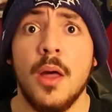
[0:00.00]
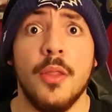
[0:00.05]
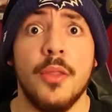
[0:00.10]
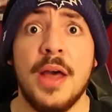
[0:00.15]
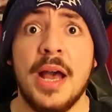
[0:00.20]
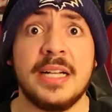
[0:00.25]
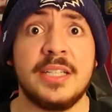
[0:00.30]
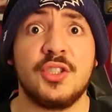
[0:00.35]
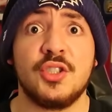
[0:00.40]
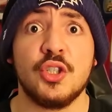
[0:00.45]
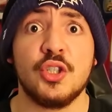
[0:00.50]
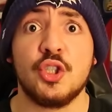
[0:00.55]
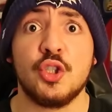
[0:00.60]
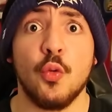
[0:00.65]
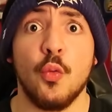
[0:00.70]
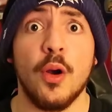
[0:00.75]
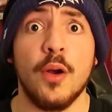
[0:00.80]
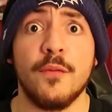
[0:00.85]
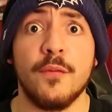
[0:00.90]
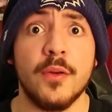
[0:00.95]
That's the
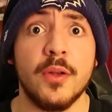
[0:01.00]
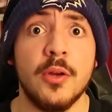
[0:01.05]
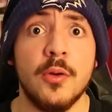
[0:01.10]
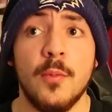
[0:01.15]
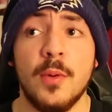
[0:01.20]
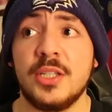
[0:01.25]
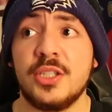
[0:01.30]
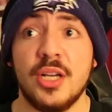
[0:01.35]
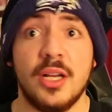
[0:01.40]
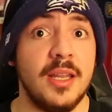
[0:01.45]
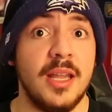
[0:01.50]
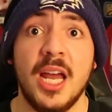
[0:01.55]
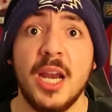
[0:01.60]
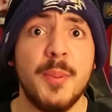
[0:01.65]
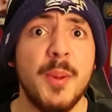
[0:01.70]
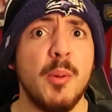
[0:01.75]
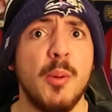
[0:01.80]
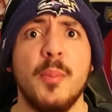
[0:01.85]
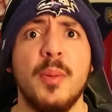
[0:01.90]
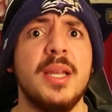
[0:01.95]
story for you, which a lot of
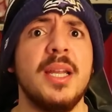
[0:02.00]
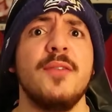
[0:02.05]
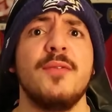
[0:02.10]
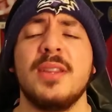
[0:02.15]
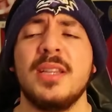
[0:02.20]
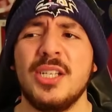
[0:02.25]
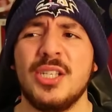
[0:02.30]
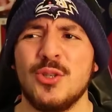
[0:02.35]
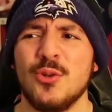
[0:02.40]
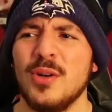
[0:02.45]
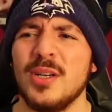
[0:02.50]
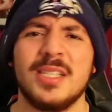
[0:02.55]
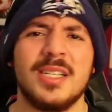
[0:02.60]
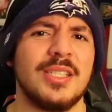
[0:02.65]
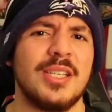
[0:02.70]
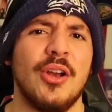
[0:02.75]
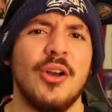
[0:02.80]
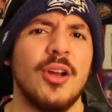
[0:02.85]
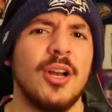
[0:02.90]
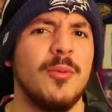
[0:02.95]
people believe in these stories because
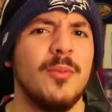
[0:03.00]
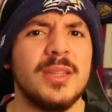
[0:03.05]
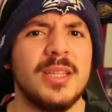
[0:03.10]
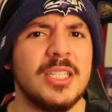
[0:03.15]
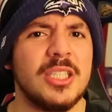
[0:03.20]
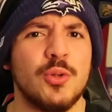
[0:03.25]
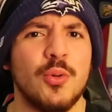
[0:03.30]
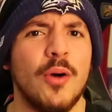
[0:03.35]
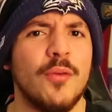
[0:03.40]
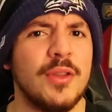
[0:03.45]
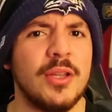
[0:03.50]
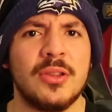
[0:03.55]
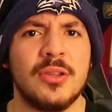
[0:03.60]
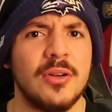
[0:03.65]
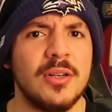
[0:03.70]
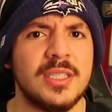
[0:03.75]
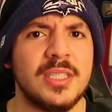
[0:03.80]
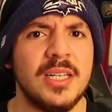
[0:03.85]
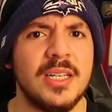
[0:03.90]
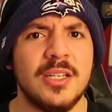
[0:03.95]
they heard it when they're 12 to
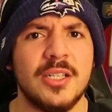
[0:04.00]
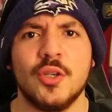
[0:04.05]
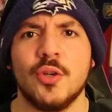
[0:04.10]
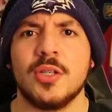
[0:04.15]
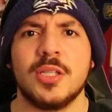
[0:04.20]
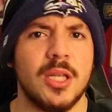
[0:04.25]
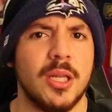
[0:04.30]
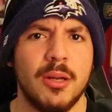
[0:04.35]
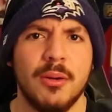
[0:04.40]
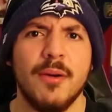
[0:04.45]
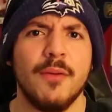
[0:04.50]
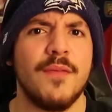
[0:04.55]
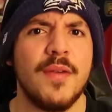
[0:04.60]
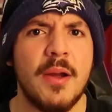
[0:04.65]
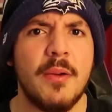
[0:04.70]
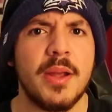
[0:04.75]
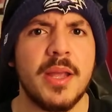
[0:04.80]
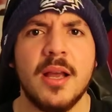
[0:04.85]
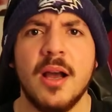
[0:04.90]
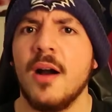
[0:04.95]
13 years old. So they were
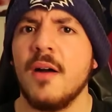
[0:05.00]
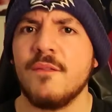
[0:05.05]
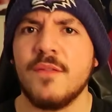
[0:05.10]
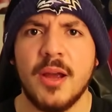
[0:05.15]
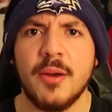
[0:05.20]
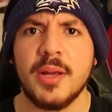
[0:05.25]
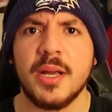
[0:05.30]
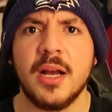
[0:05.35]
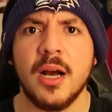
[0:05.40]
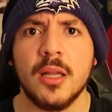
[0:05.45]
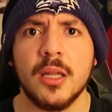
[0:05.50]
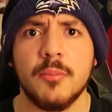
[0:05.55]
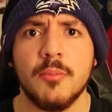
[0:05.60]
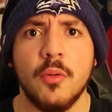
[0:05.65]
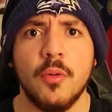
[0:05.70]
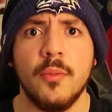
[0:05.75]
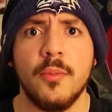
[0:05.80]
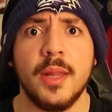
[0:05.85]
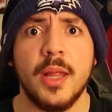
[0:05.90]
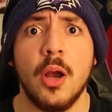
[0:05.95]
very young, very
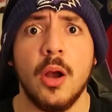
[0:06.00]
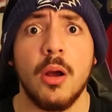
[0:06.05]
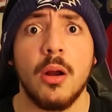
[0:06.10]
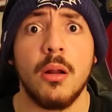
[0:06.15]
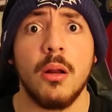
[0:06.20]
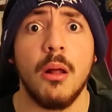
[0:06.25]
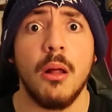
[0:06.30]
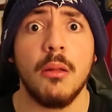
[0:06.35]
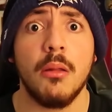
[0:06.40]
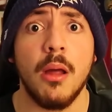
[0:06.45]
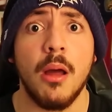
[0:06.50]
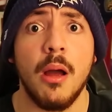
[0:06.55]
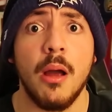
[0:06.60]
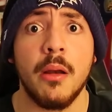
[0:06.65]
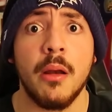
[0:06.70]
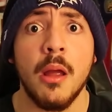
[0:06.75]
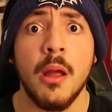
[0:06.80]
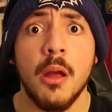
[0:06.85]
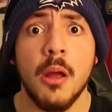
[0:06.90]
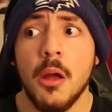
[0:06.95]
gullible. And when they heard it
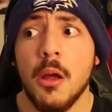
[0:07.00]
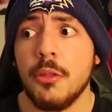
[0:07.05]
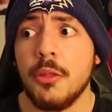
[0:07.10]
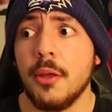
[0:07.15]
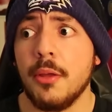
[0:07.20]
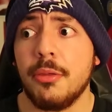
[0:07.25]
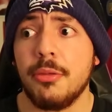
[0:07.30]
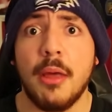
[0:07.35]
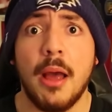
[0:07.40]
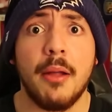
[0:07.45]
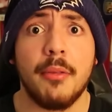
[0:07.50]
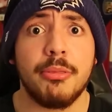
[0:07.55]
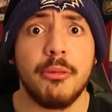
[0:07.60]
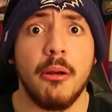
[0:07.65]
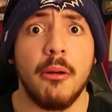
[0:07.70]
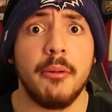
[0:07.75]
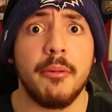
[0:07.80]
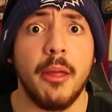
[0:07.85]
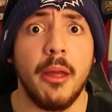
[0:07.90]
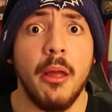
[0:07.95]
online, they sat
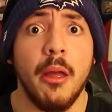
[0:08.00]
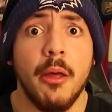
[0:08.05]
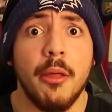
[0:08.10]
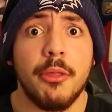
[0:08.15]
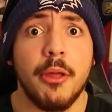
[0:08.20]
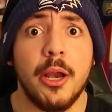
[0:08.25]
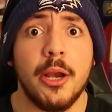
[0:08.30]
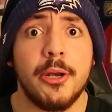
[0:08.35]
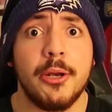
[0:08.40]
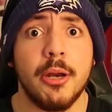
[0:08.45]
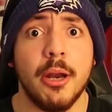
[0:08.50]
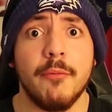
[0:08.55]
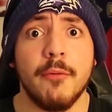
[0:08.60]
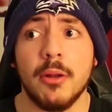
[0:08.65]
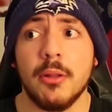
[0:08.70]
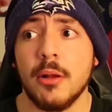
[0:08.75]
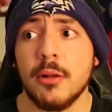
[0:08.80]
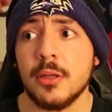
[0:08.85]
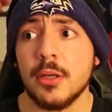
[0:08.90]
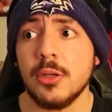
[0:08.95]
there and they shivered.
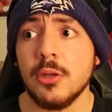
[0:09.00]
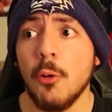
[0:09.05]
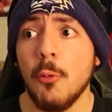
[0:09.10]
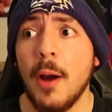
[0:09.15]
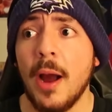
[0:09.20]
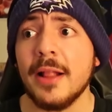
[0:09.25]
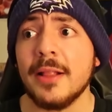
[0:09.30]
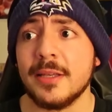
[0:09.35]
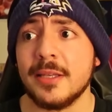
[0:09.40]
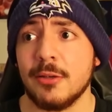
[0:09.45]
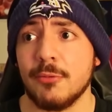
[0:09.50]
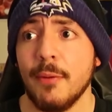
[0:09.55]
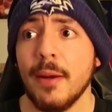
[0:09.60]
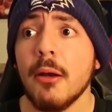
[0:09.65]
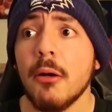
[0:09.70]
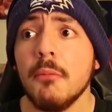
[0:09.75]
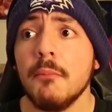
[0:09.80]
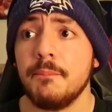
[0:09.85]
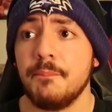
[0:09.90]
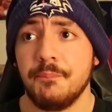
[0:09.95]
And they're, there's no way this is
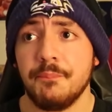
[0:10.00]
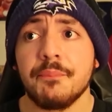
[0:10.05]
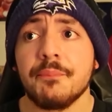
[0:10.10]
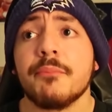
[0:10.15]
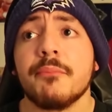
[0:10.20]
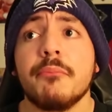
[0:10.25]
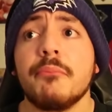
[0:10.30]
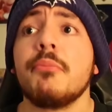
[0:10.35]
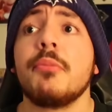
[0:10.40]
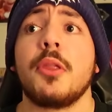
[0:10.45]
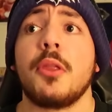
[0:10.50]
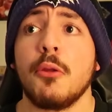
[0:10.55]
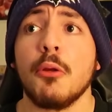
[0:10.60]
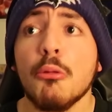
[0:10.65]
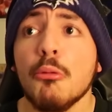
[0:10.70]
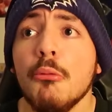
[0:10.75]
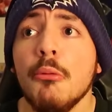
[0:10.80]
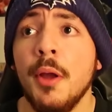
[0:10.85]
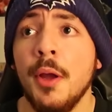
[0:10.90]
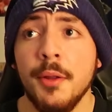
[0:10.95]
real.
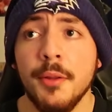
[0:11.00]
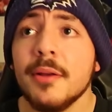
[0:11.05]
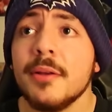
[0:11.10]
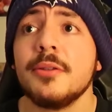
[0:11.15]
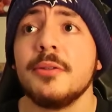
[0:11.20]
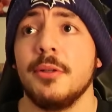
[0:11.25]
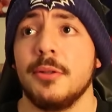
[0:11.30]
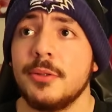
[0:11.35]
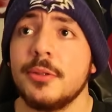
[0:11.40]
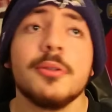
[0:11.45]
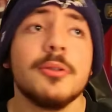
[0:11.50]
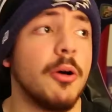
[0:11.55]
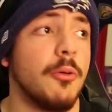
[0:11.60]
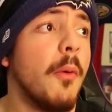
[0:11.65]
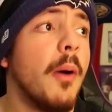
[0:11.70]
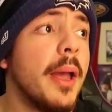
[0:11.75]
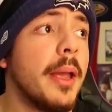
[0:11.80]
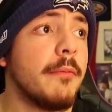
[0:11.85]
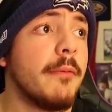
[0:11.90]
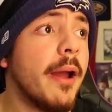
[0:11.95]
This is no
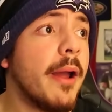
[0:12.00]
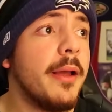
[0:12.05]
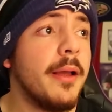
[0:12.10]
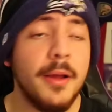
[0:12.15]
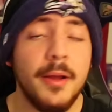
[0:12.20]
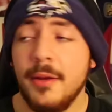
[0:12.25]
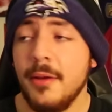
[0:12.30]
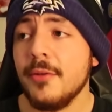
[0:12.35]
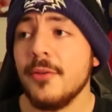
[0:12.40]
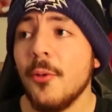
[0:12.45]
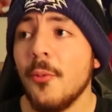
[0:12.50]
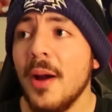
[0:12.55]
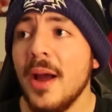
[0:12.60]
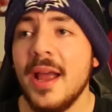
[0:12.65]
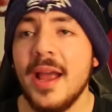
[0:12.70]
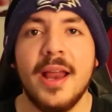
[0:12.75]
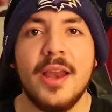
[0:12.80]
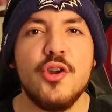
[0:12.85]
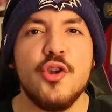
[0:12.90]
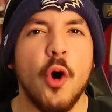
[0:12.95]
way, right? There's no
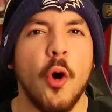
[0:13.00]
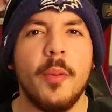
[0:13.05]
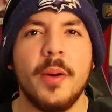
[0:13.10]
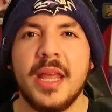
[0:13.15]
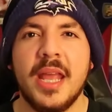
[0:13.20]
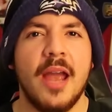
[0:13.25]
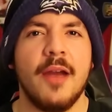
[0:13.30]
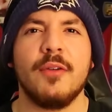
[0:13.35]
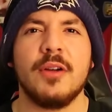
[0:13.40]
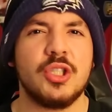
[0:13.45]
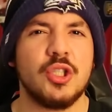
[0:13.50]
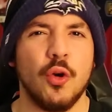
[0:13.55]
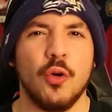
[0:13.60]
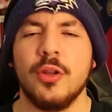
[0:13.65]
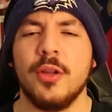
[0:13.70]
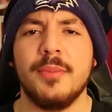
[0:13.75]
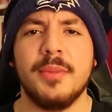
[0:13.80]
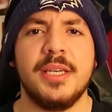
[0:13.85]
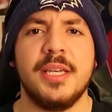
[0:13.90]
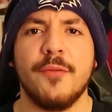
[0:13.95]
way. And nobody ever told
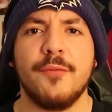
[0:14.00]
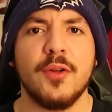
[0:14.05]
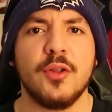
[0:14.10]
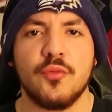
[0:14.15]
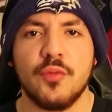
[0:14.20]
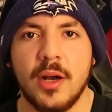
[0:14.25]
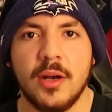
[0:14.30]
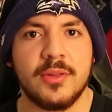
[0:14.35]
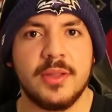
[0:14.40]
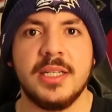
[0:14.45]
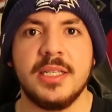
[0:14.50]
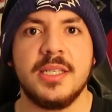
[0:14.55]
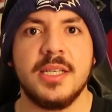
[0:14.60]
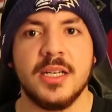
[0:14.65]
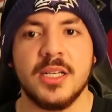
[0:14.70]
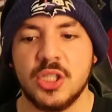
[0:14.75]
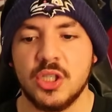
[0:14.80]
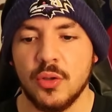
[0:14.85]
them different throughout these years.